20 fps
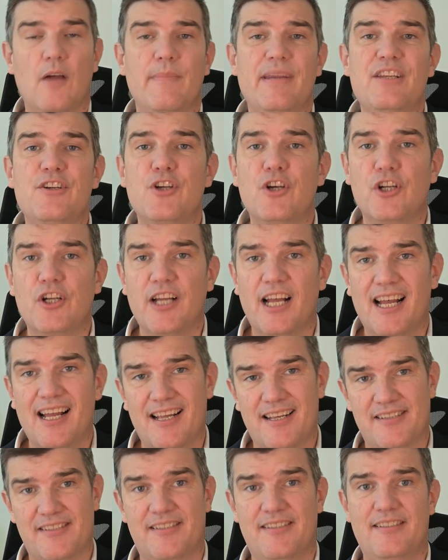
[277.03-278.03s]
I mean, you got to
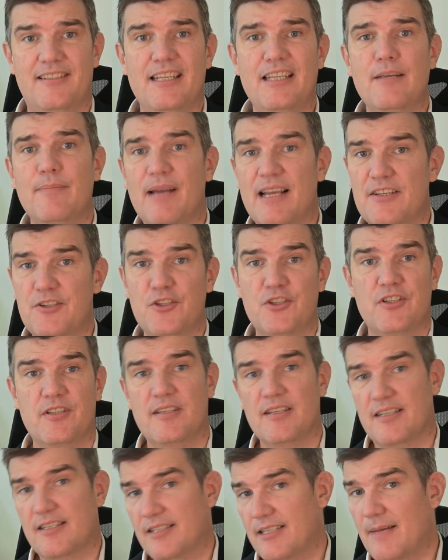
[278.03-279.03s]
ask, did the passengers
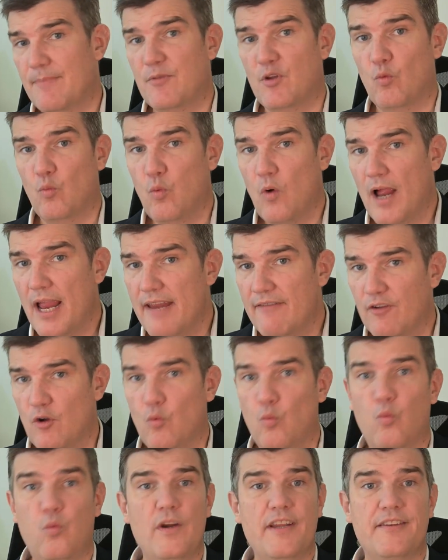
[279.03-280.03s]
accept the waiver
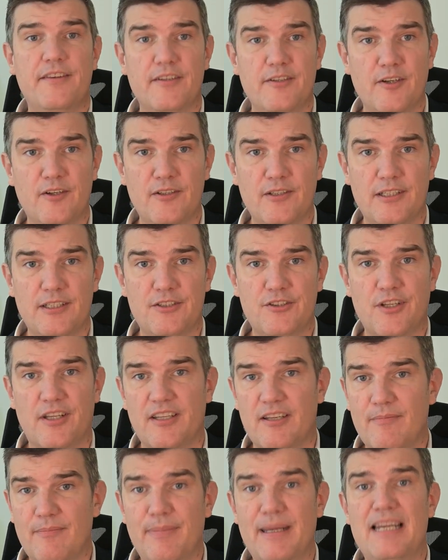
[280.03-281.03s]
with the knowledge that
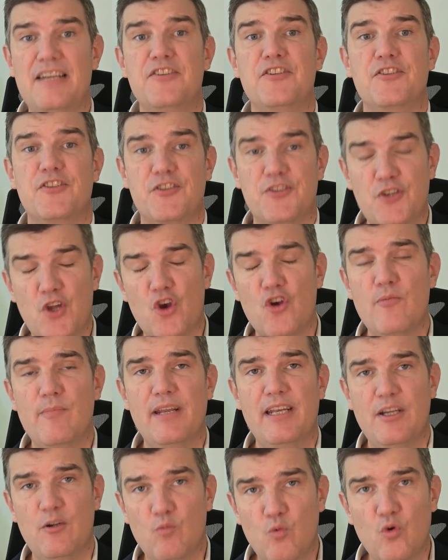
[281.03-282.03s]
there'd been so
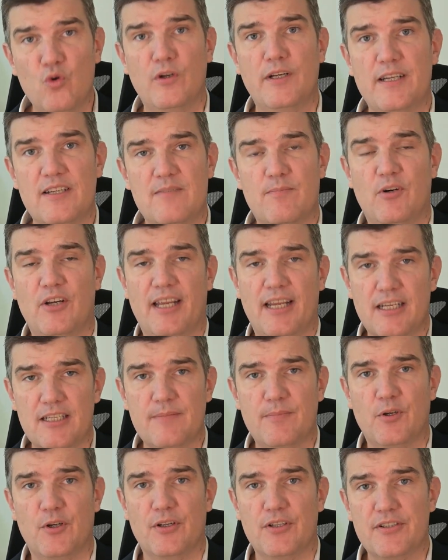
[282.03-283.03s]
many warnings by
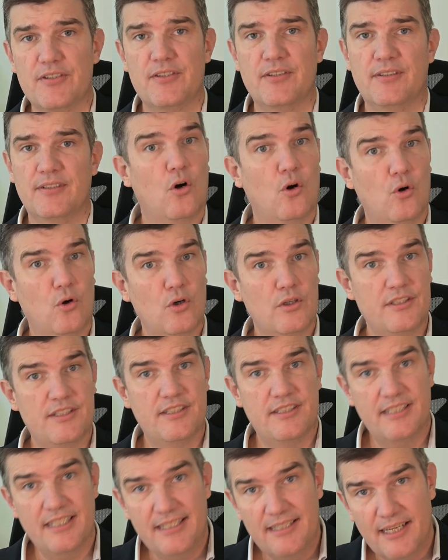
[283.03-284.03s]
experts? Or
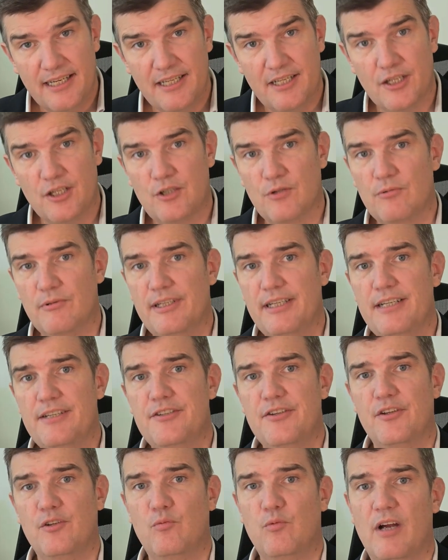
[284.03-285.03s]
did they agree
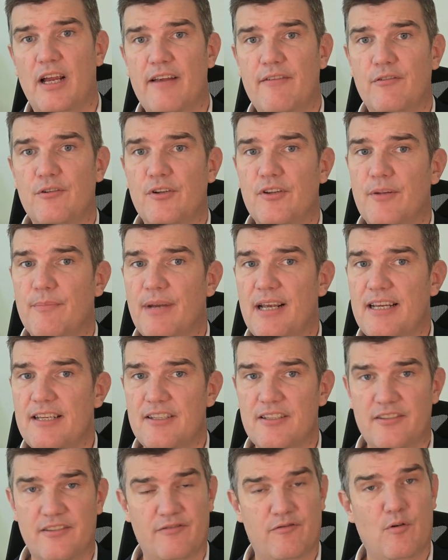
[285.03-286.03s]
to the waiver on the
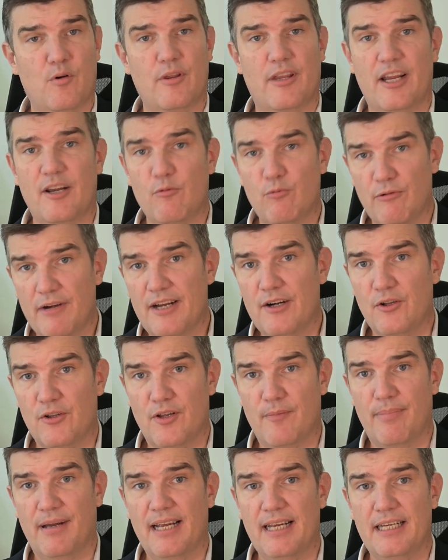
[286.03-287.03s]
basis of what they read on
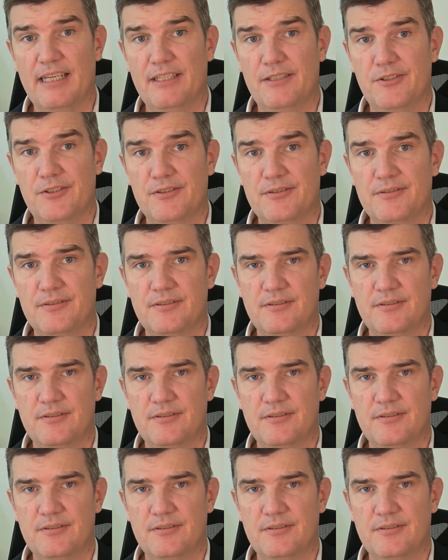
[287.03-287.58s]
the page?